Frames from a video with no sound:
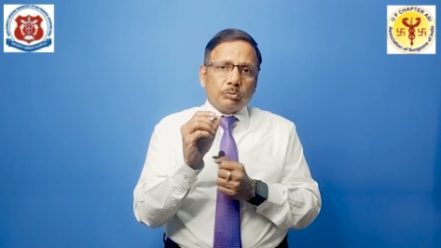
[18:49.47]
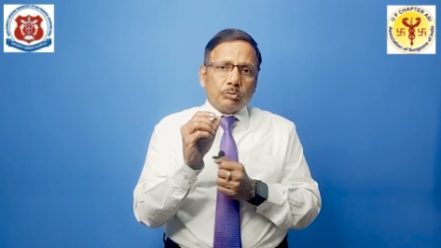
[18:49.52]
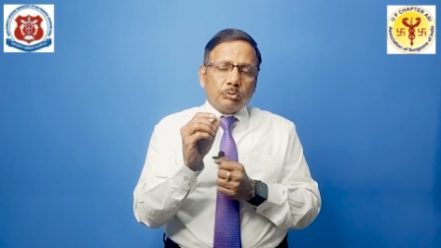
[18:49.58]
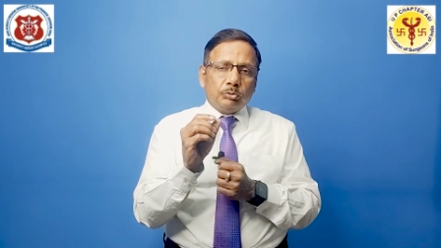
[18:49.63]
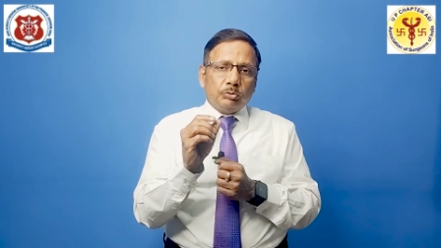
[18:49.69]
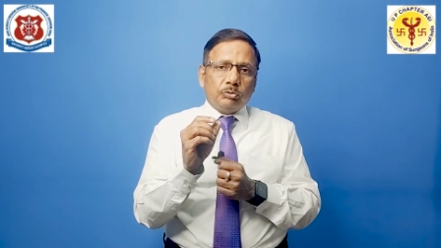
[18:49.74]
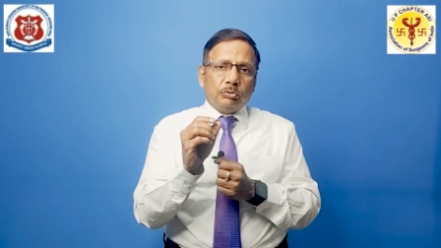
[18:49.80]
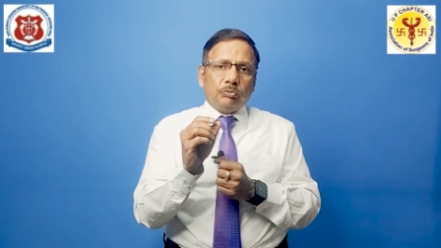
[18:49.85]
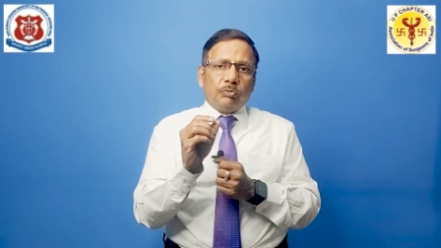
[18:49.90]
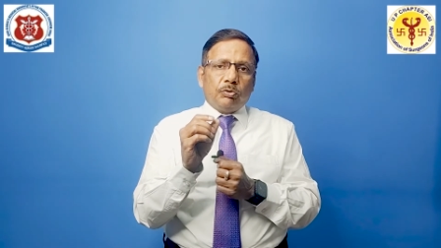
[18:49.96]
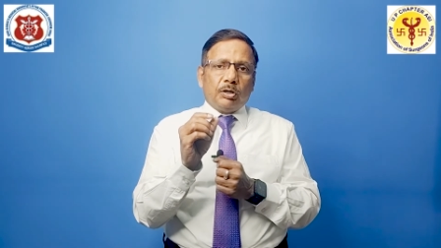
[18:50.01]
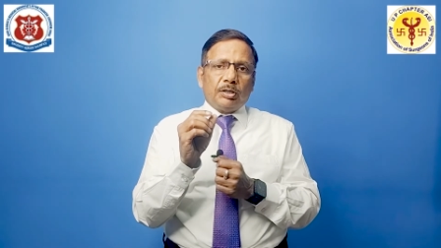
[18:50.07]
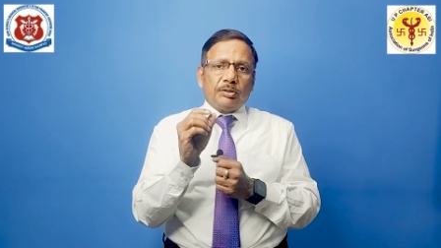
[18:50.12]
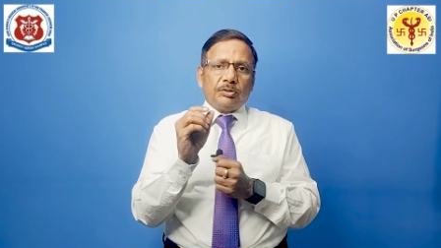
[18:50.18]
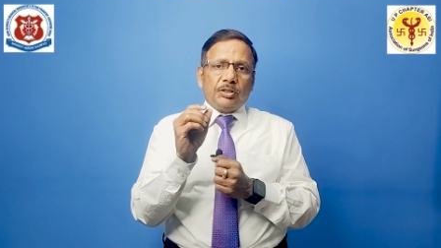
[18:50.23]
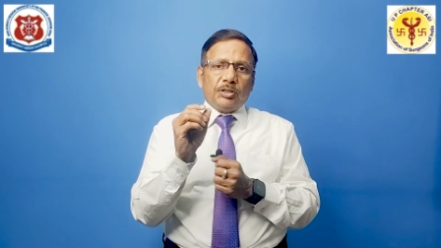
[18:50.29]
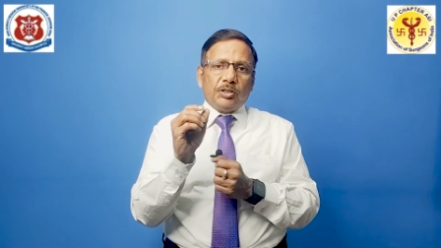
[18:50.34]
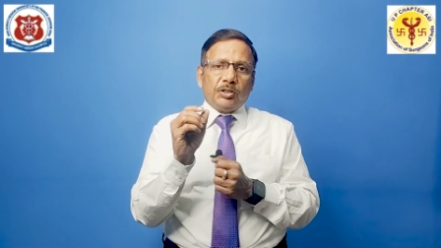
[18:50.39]
who
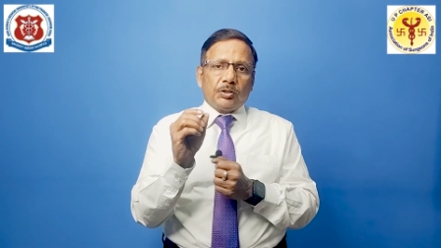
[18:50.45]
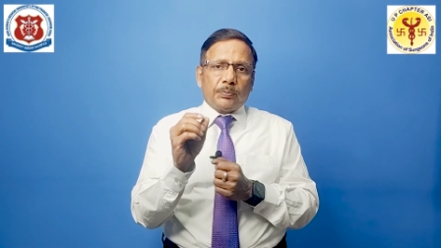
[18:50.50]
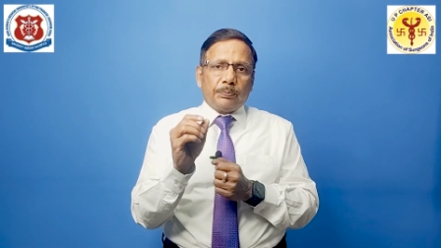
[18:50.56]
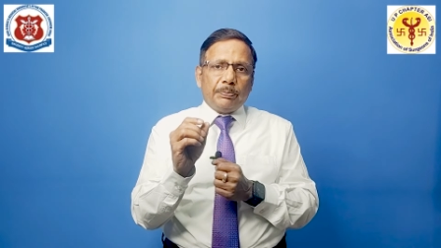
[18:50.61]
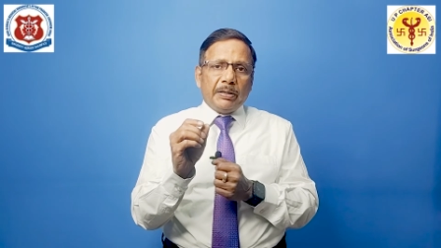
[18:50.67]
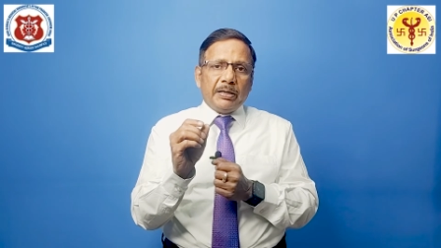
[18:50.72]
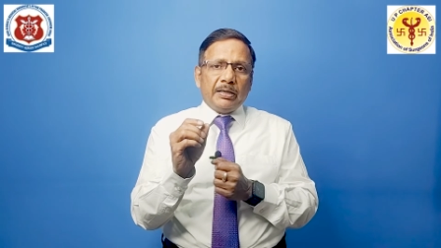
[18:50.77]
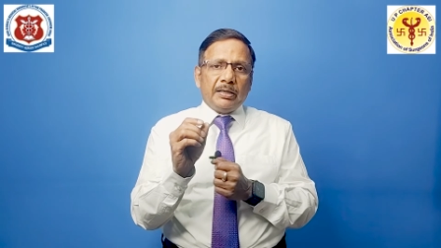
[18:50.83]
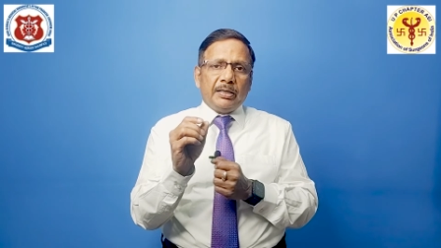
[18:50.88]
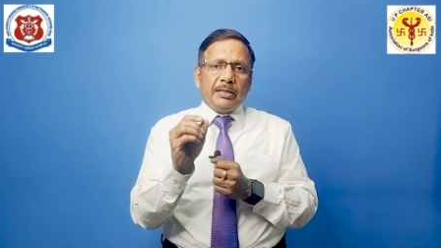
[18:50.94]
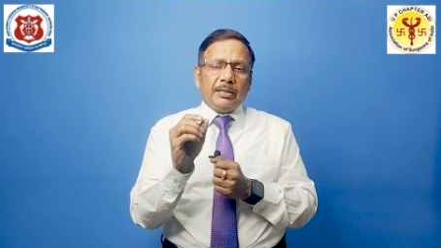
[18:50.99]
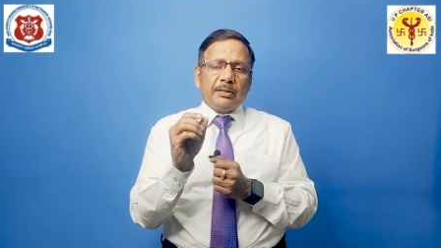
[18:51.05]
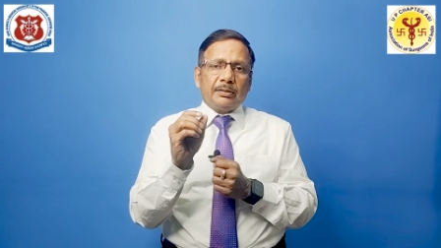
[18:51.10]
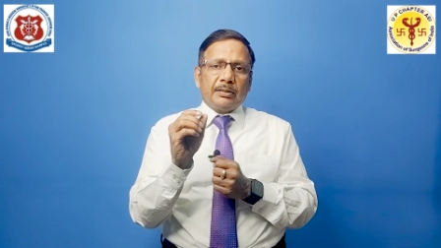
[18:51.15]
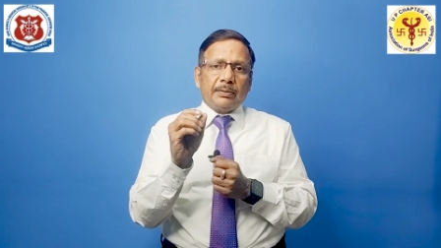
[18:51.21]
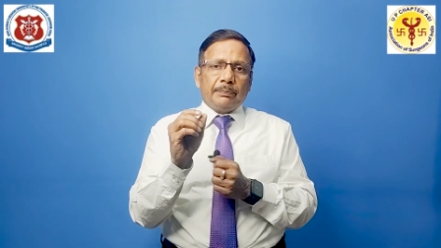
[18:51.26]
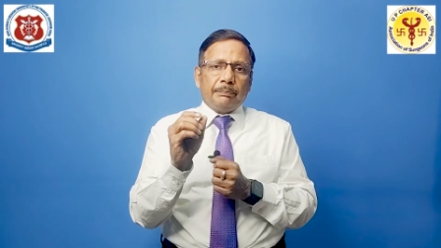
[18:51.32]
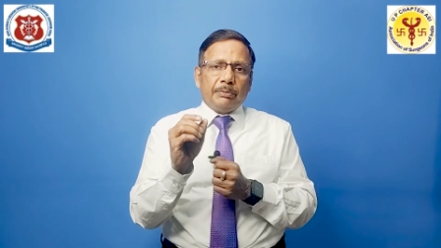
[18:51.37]
was
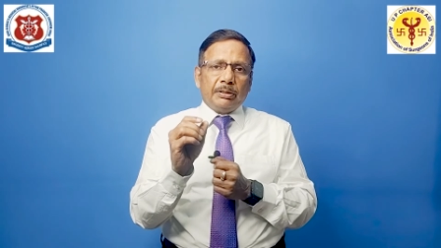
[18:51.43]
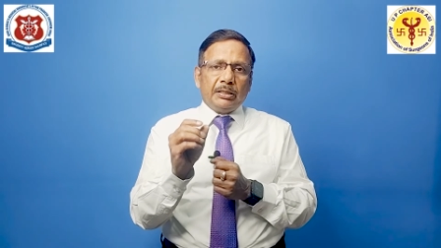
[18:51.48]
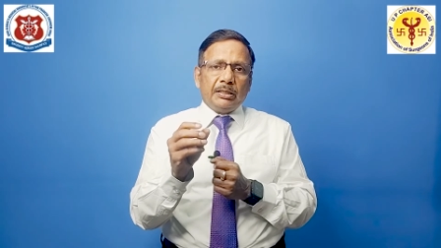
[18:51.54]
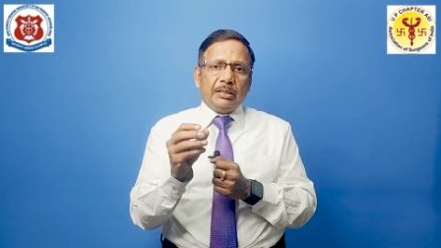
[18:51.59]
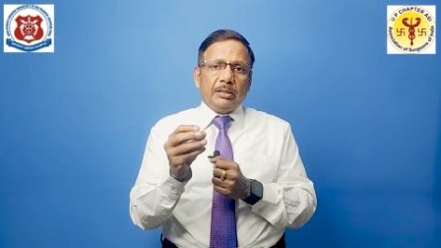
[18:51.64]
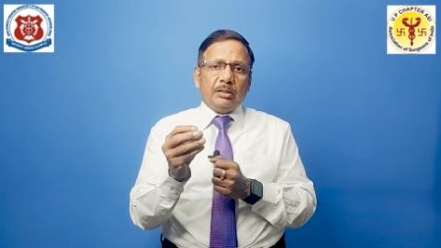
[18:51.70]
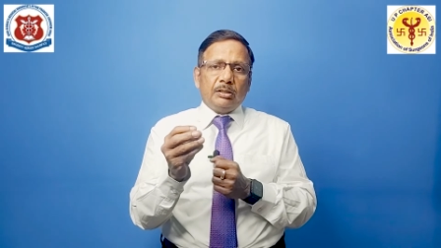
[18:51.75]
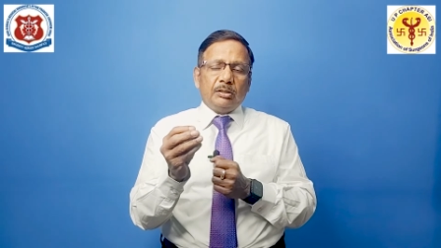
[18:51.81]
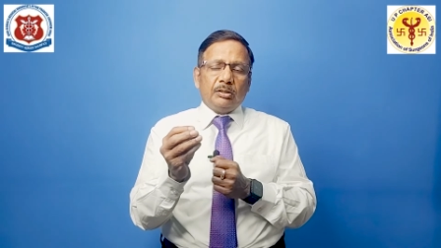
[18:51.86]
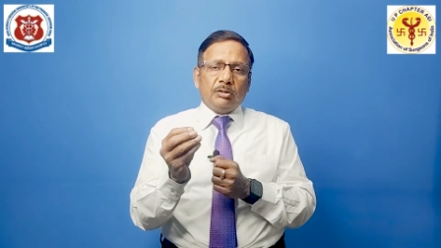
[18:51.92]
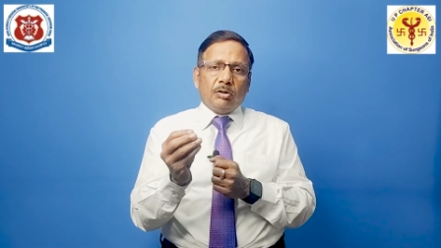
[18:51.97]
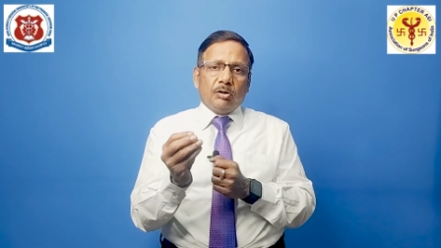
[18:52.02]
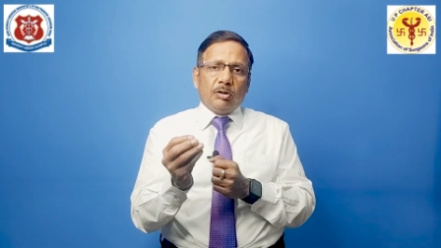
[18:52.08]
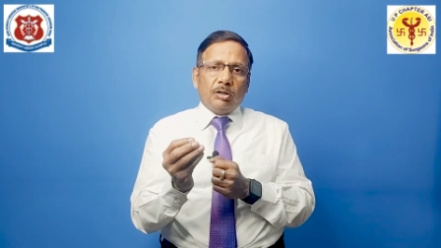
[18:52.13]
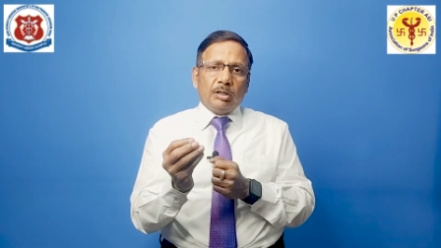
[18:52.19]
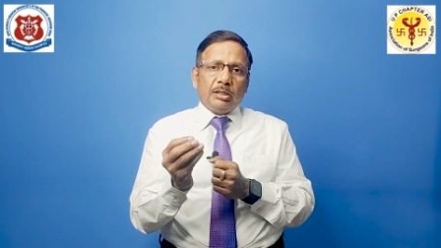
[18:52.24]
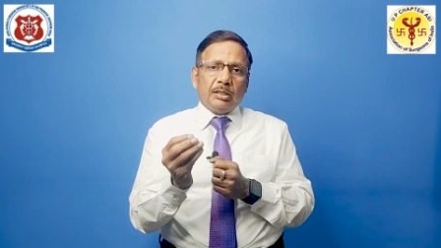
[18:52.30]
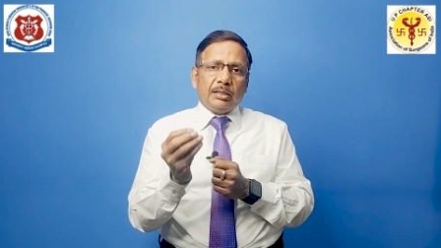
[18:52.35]
spending the money
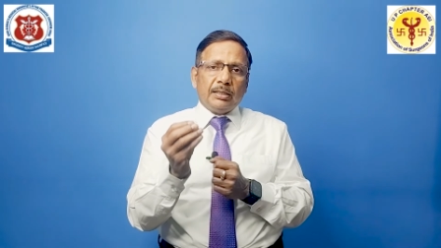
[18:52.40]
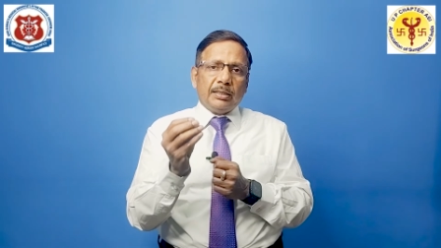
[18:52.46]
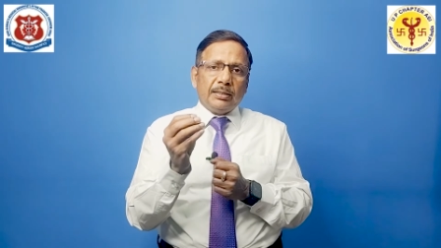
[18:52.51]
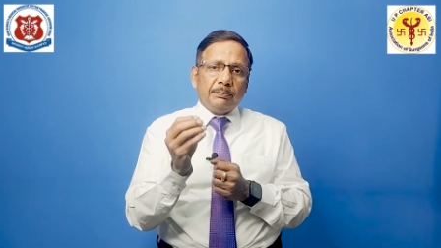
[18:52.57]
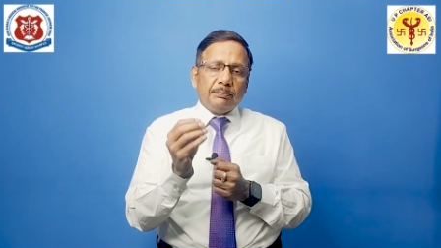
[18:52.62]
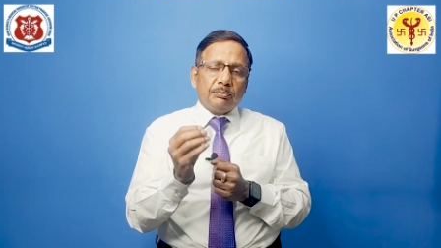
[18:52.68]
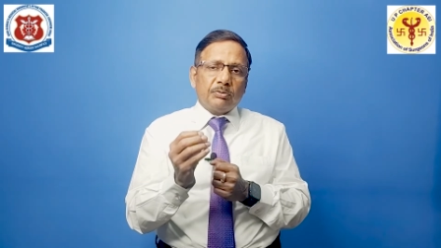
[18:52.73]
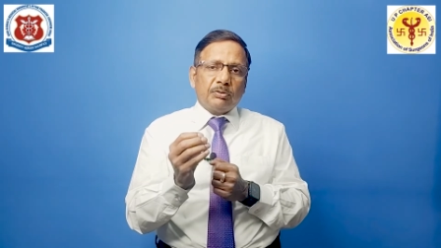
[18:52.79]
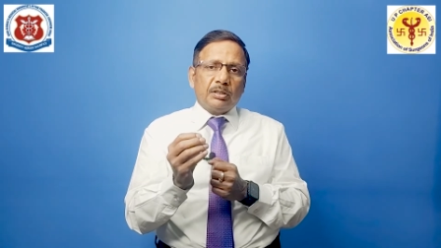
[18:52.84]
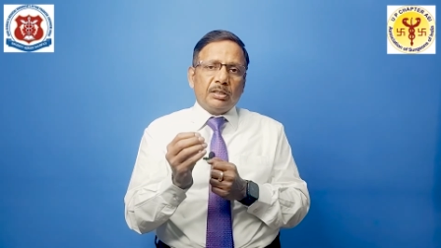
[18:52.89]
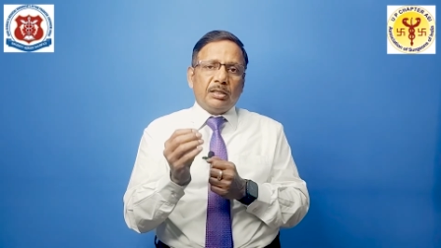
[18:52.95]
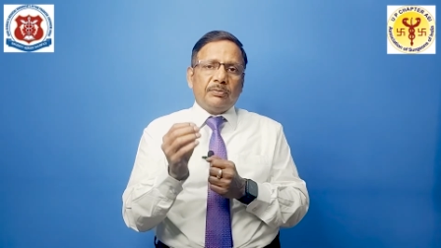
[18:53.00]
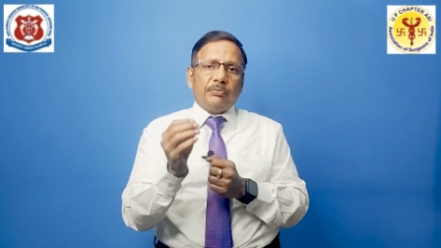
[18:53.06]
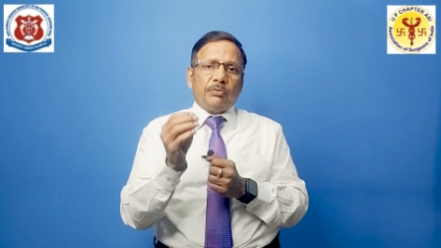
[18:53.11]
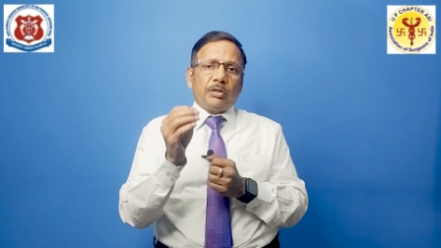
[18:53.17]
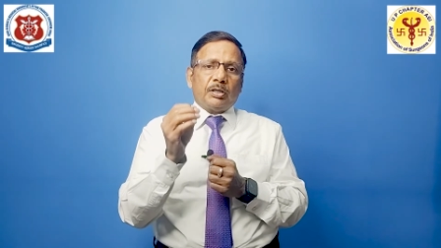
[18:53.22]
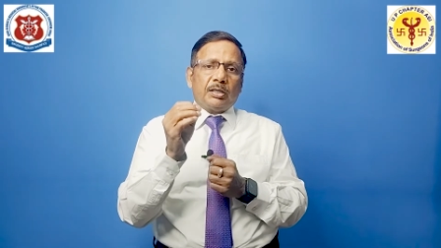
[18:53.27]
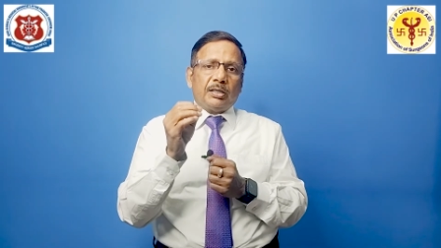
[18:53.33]
on
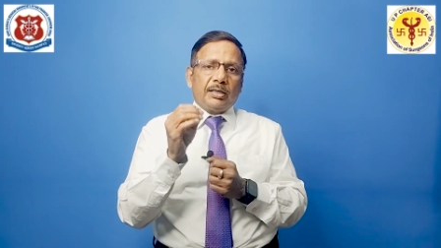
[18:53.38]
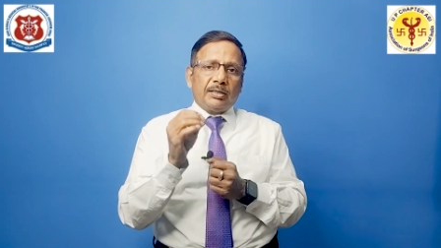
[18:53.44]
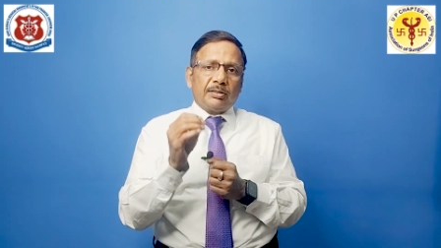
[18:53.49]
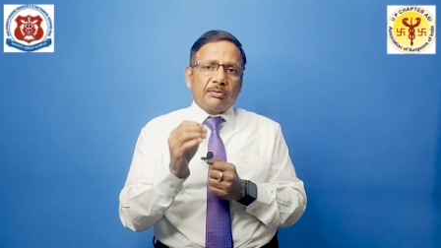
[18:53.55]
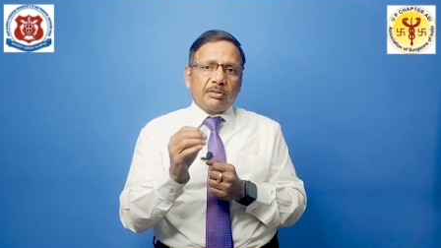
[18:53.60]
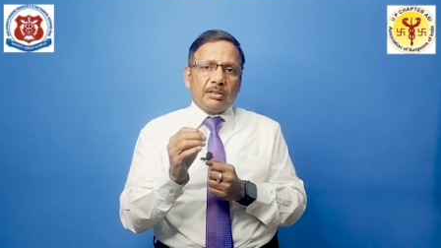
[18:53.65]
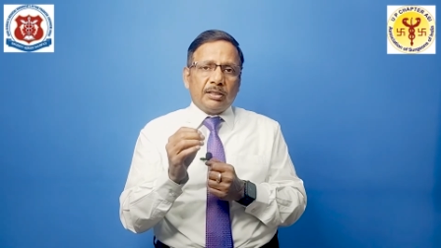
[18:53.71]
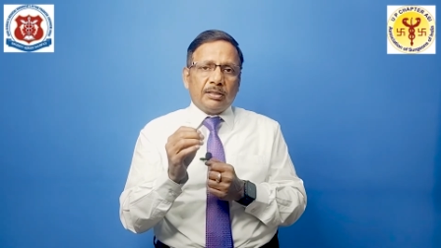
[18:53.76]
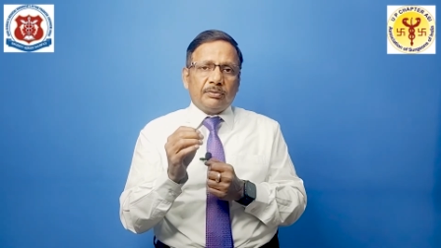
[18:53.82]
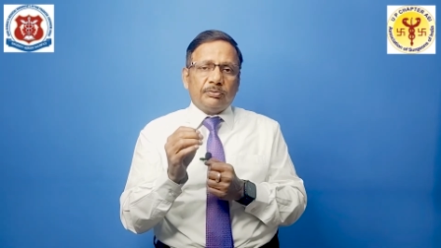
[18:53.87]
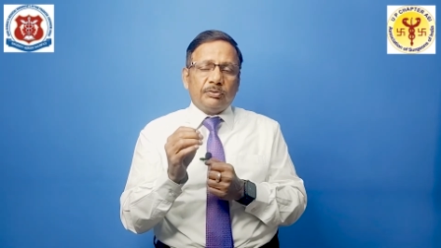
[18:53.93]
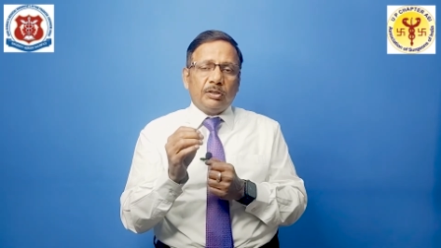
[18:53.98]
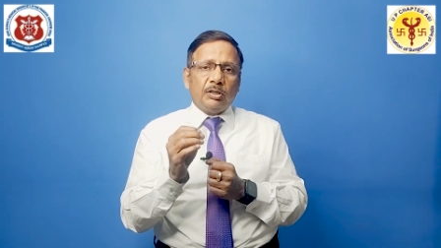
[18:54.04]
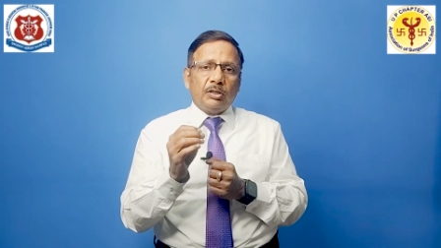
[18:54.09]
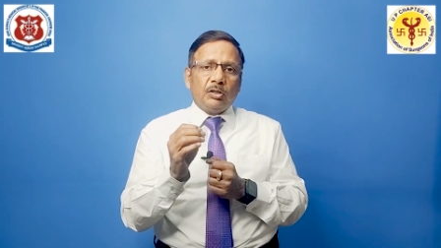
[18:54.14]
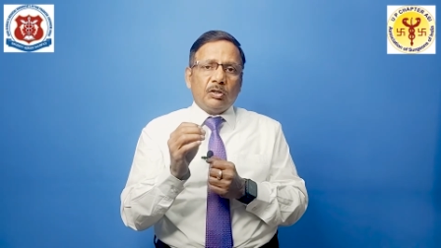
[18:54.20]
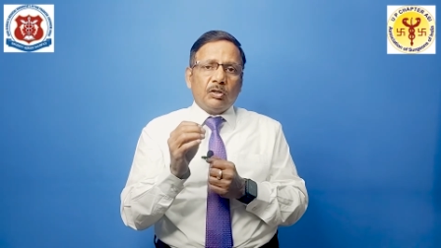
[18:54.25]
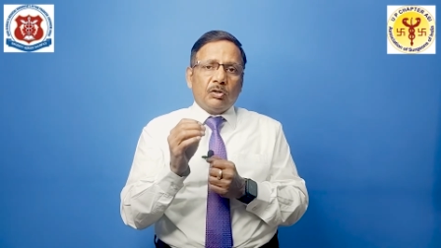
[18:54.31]
himself or herself